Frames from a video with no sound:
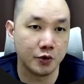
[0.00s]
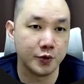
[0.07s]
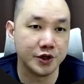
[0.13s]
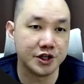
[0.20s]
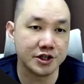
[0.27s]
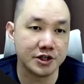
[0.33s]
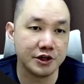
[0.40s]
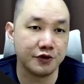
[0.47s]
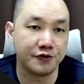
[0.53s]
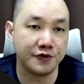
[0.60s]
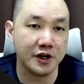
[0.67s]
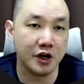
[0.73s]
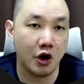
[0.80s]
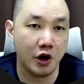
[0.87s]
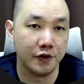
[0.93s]
we just need to
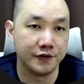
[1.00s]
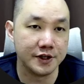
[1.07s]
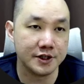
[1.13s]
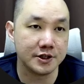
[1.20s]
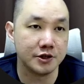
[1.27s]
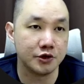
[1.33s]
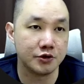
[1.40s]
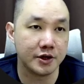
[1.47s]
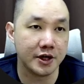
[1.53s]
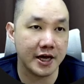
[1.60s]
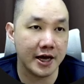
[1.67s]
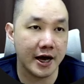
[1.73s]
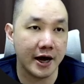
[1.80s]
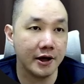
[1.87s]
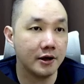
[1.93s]
feed all this into the
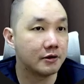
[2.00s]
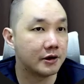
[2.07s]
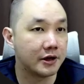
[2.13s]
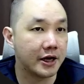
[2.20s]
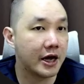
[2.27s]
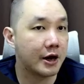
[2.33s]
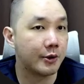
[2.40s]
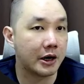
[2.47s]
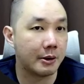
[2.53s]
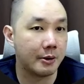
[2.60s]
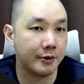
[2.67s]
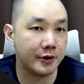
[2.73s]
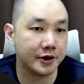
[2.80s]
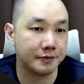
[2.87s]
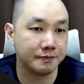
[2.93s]
AI, and the AI will come up
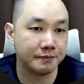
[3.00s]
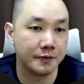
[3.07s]
with it,